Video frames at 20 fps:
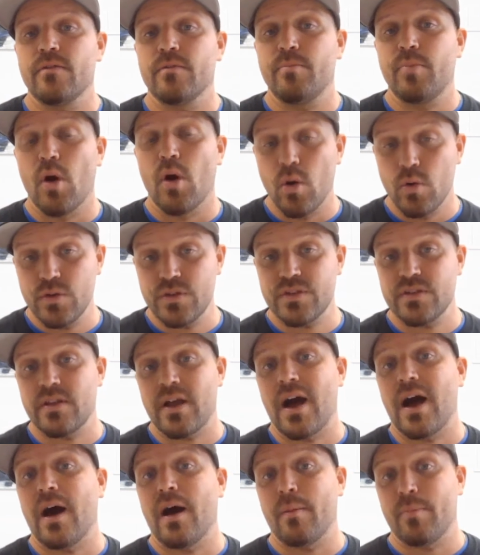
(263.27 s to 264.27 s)

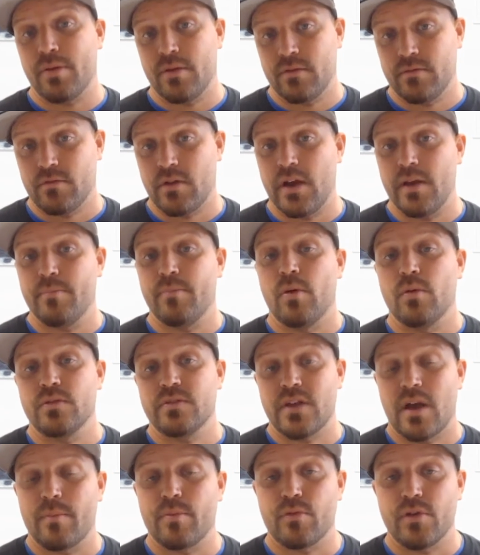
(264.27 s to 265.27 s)
post-op, right?
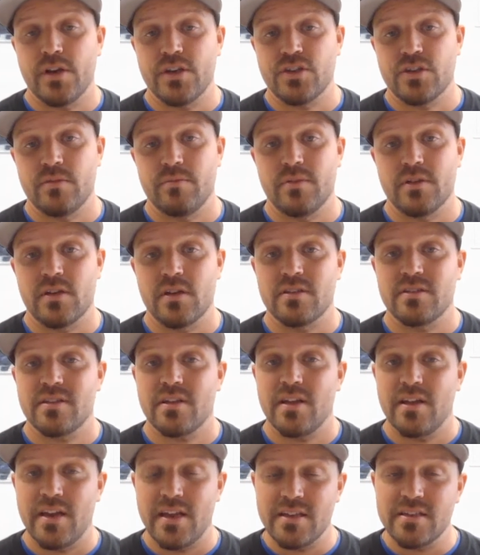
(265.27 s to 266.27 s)
Post-operation, because
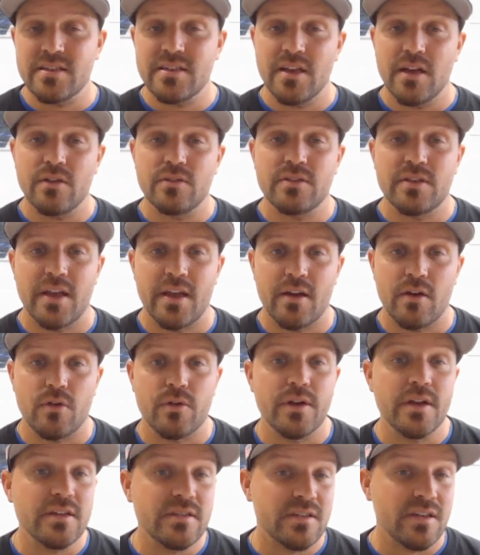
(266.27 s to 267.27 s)
an ACL tear or
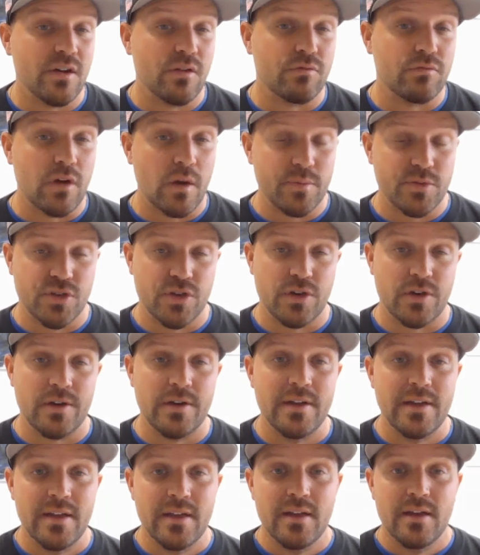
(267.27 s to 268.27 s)
an ACL
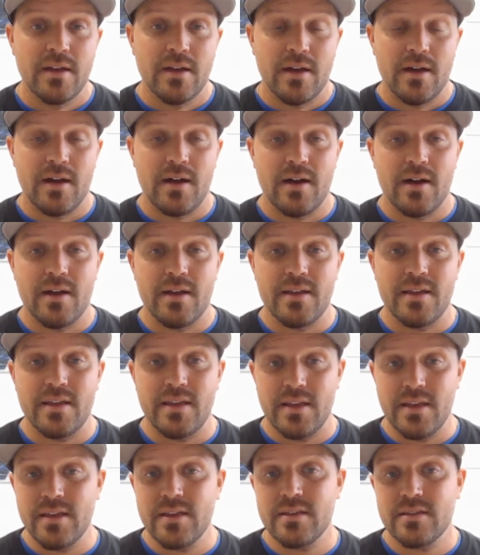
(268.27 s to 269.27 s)
rupture
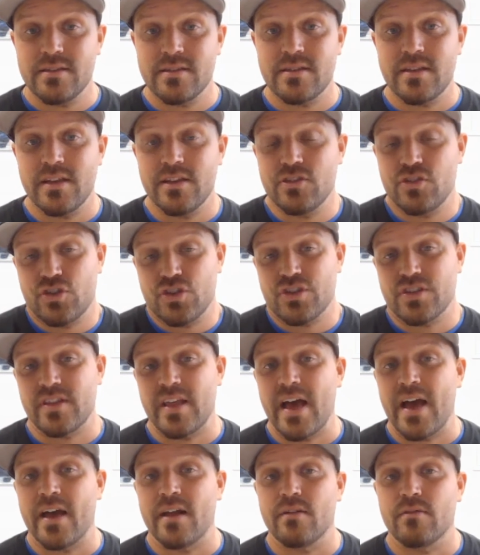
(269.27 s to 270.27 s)
is just
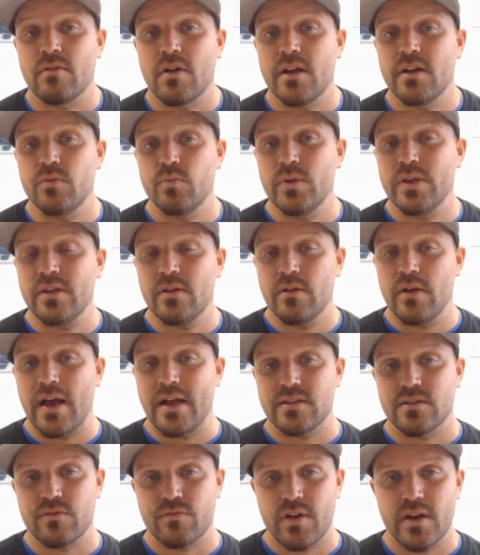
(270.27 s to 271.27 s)
that, right?
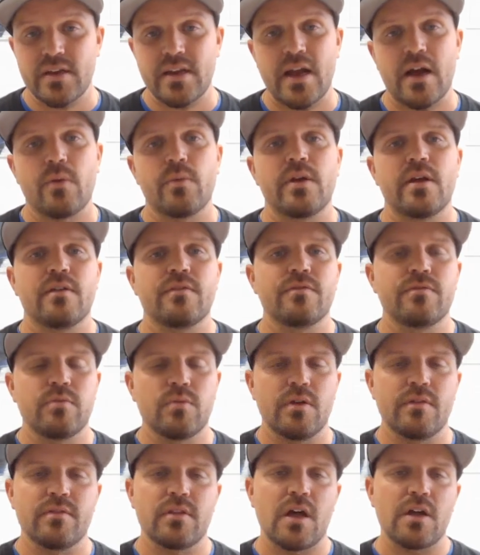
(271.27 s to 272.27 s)
As of right now, we have
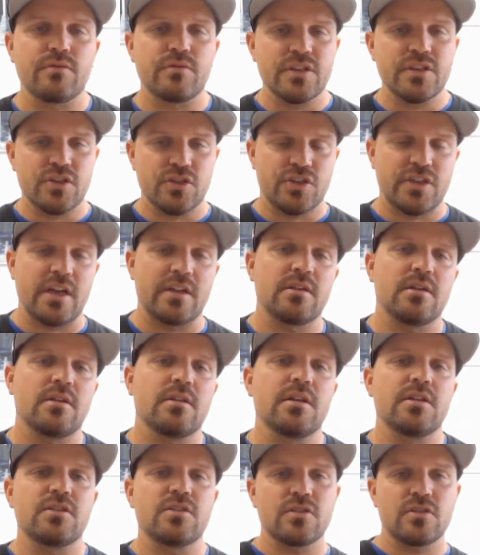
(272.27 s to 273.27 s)
a lot of research out there
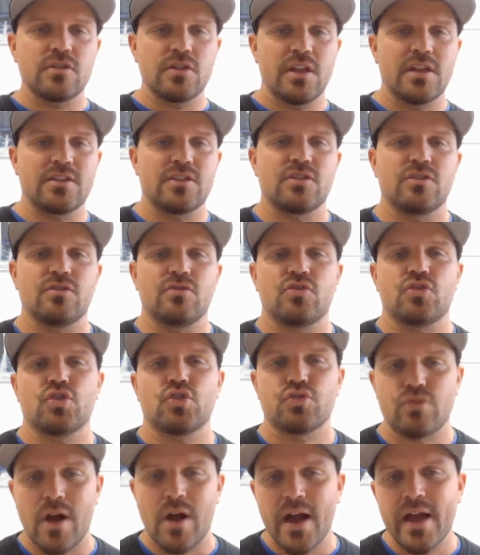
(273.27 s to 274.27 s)
that's
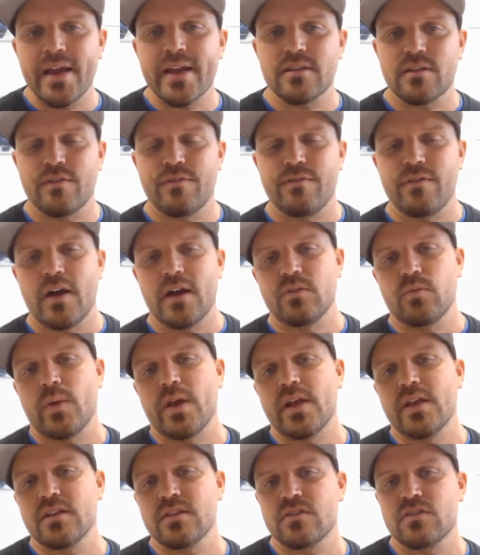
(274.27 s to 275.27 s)
trying to find
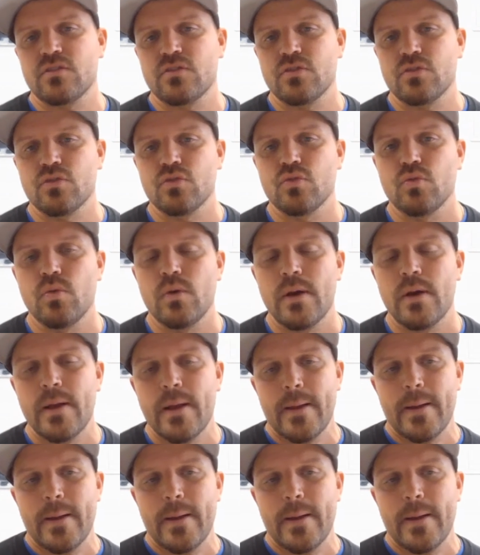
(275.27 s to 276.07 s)
ways to